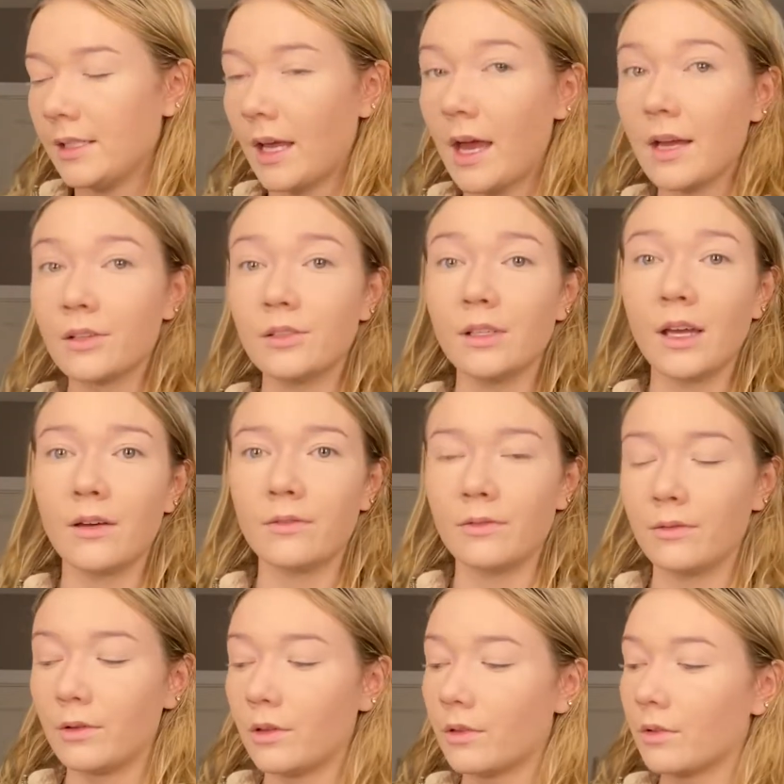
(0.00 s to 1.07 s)
I actually have
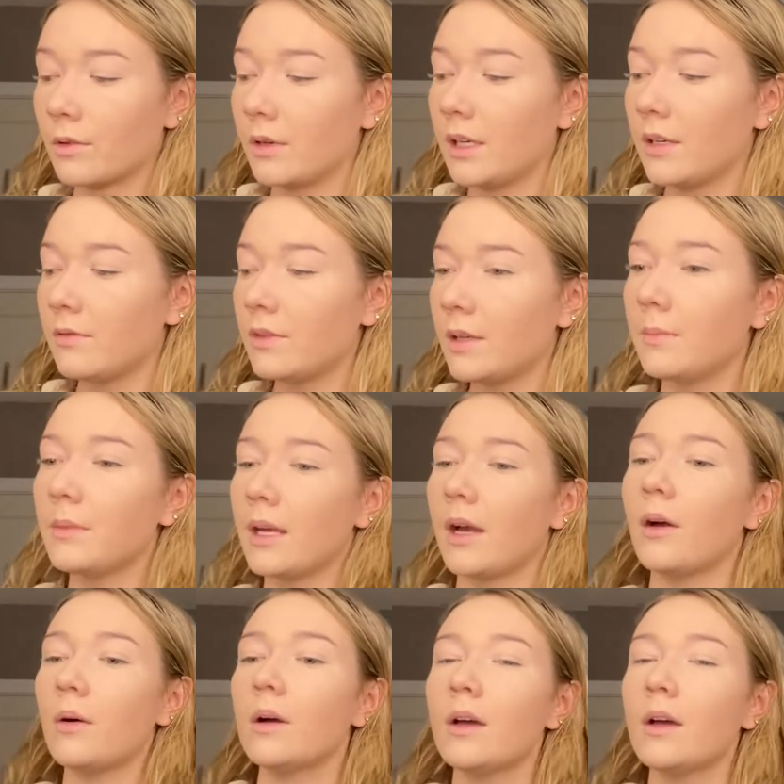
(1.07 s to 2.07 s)
3 of them now.